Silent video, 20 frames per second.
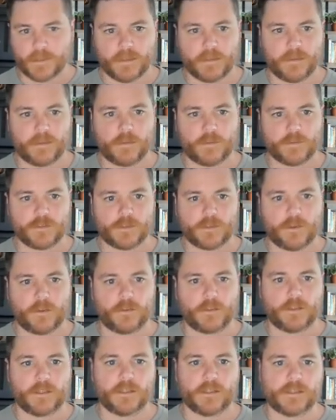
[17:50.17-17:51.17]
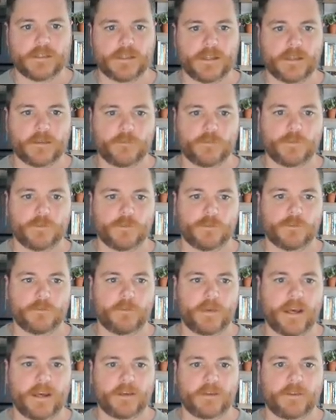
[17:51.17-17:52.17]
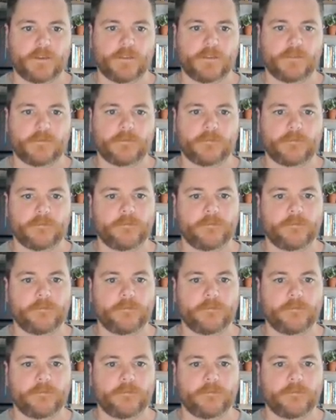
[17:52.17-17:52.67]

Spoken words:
And I'll just call it example pattern.